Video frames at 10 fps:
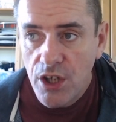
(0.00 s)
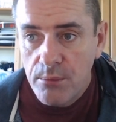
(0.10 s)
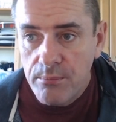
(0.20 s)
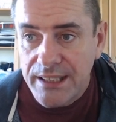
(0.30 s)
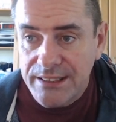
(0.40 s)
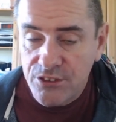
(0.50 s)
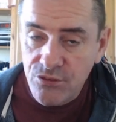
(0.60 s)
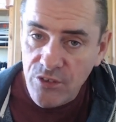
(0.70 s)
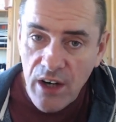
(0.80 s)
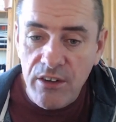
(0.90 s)
Mazda is
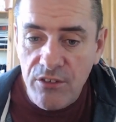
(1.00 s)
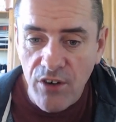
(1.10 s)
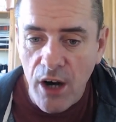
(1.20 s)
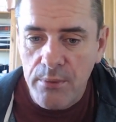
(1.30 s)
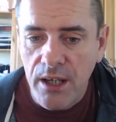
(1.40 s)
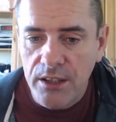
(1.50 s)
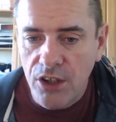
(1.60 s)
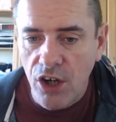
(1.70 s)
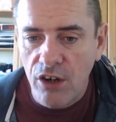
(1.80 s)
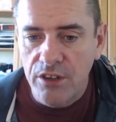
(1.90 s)
very far behind the
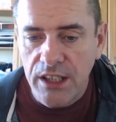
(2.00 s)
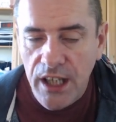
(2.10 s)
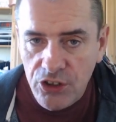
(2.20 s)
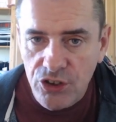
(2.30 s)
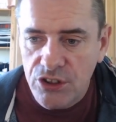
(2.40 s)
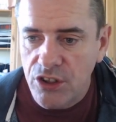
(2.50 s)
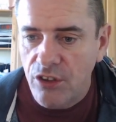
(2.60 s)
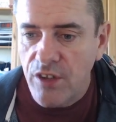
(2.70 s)
curve on the electric stuff.